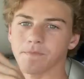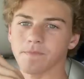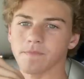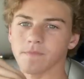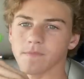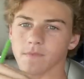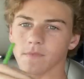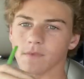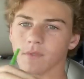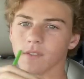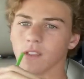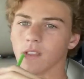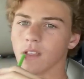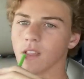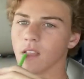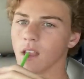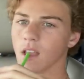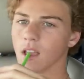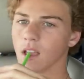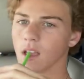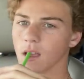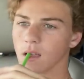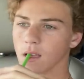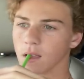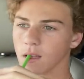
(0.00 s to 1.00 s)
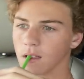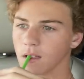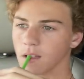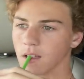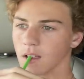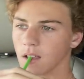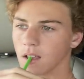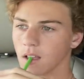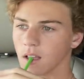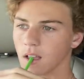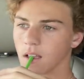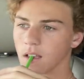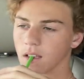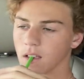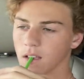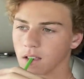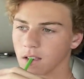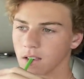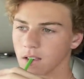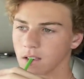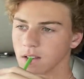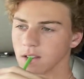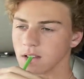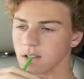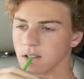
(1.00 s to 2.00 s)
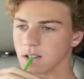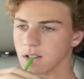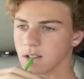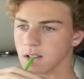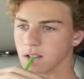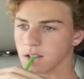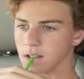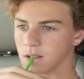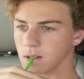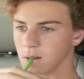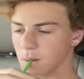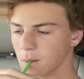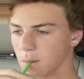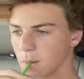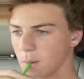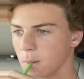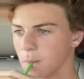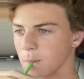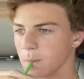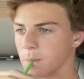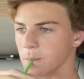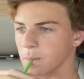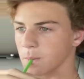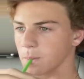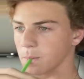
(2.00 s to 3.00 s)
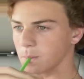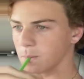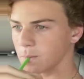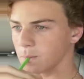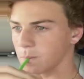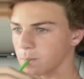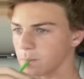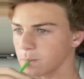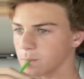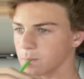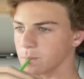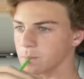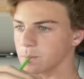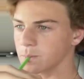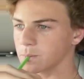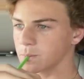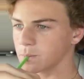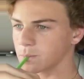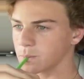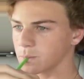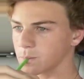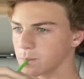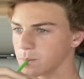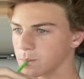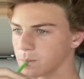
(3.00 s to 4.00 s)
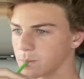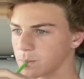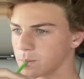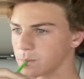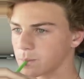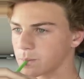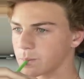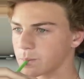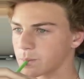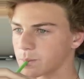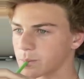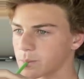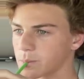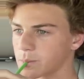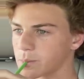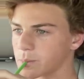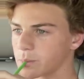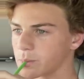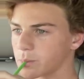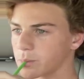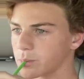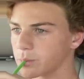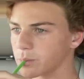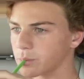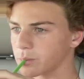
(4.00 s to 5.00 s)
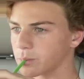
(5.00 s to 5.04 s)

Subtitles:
The person shown says nothing.